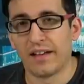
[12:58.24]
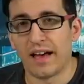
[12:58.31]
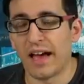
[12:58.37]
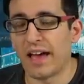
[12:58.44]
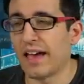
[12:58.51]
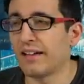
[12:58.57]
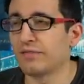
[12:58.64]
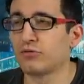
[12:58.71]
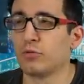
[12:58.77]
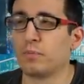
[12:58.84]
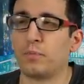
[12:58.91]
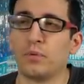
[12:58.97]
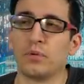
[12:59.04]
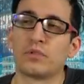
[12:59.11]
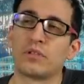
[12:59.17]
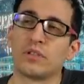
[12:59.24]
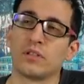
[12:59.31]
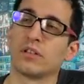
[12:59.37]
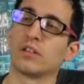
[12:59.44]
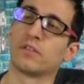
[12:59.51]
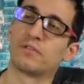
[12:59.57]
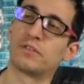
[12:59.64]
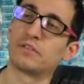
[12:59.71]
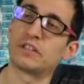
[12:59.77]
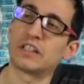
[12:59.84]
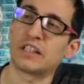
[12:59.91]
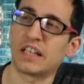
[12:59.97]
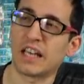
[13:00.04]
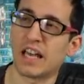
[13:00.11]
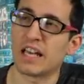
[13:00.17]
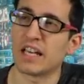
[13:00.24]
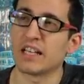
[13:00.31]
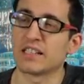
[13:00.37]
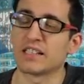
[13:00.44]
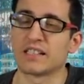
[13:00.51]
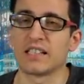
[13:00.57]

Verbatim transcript: I have to put uh, 50K,